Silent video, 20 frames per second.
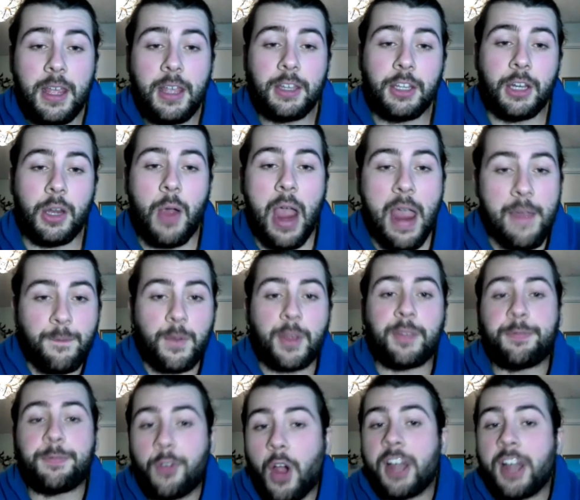you know, every
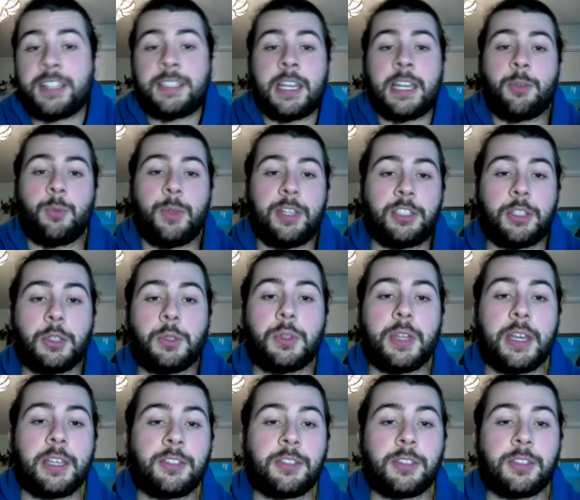Friday we do this.